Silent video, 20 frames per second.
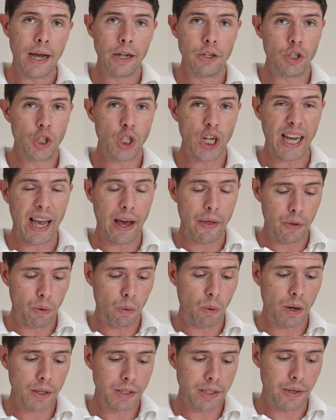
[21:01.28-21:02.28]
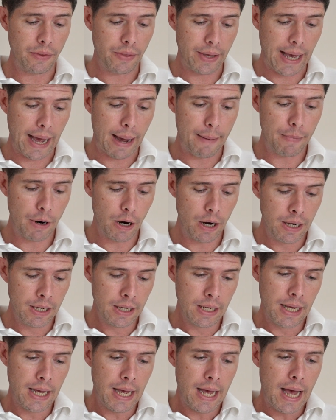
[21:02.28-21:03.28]
and just check out the quality of the camera.
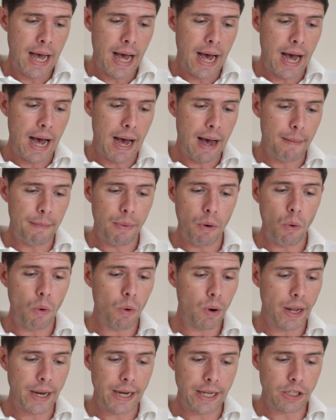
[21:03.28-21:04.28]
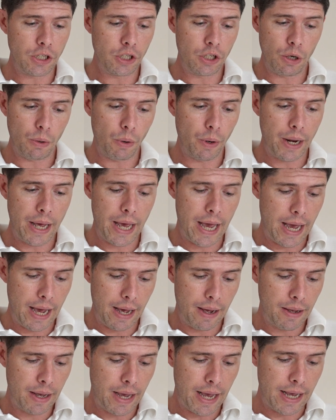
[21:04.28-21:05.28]
But all I need to do on
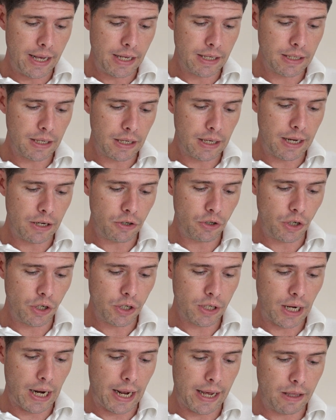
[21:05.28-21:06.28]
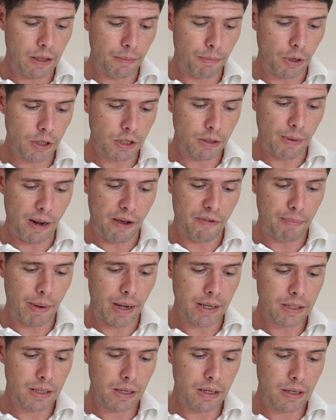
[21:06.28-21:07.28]
here is literally just click the bottom left
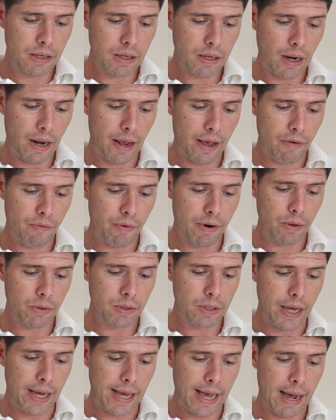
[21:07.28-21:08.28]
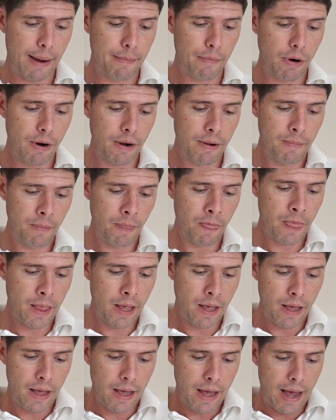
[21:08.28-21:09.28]
button, click Realsee Camera,
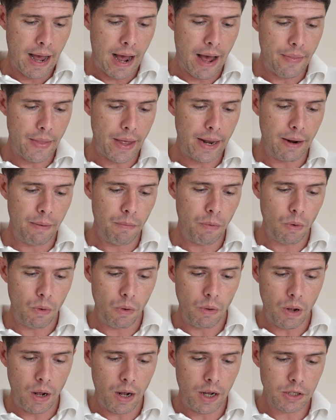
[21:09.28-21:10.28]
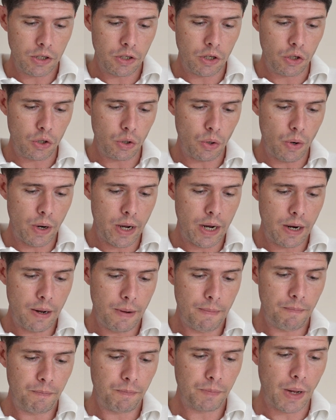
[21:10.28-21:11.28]
and then it will ask to
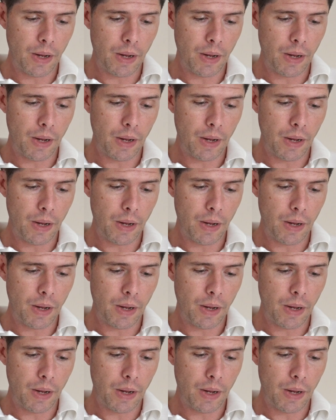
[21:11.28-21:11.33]
join.